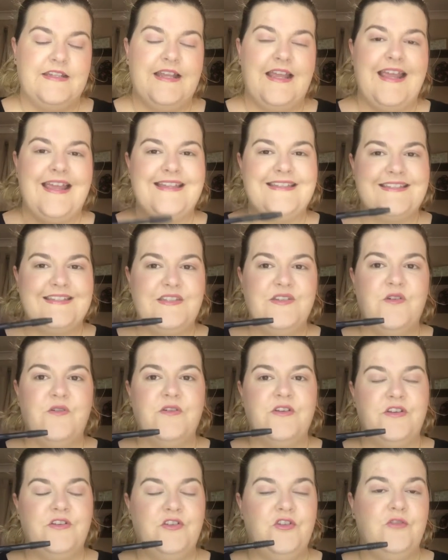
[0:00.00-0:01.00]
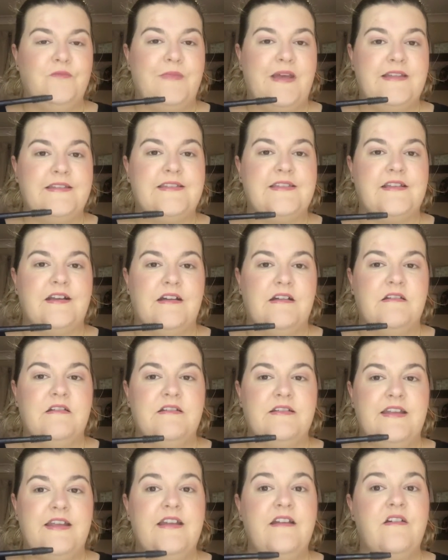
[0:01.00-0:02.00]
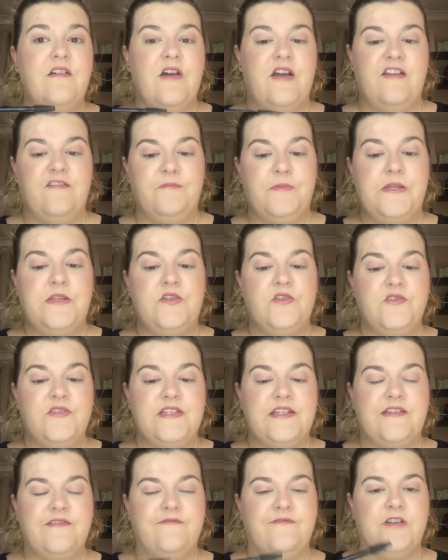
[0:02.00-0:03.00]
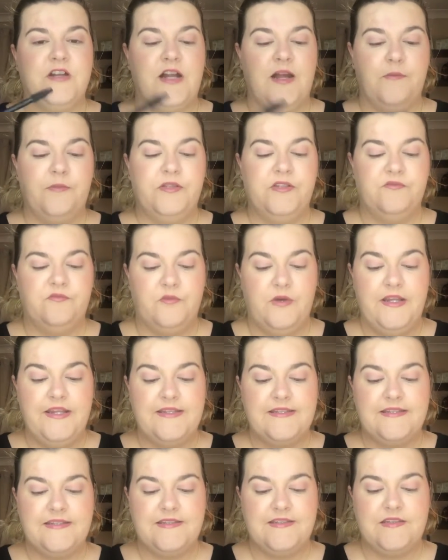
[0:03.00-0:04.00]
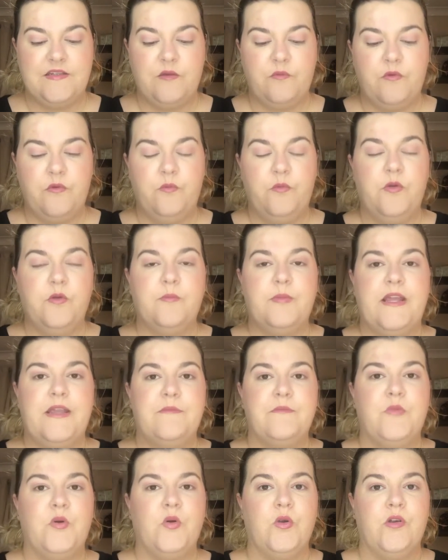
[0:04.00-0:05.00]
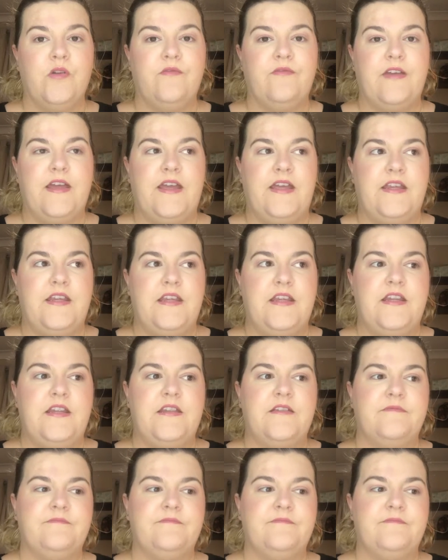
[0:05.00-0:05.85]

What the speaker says: it's not a new mascara now, I've been using it for a couple of weeks, so it will be more of a